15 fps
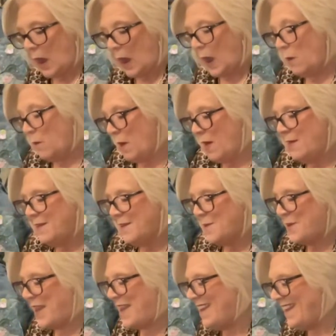well,
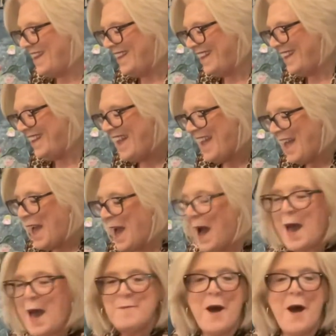
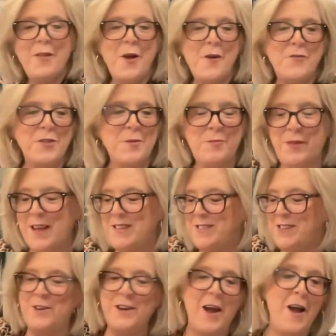I'm all over the place
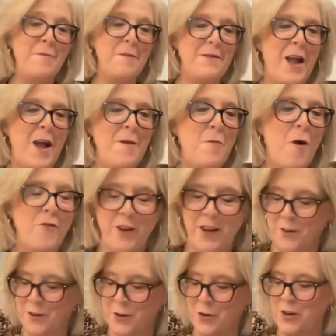here. Now I'm over
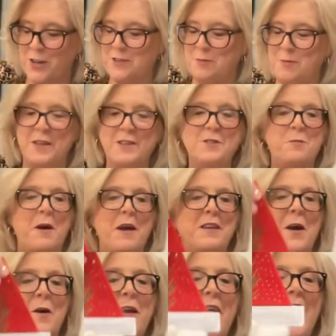here in Christmas,
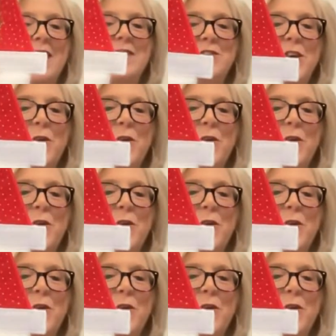but okay, so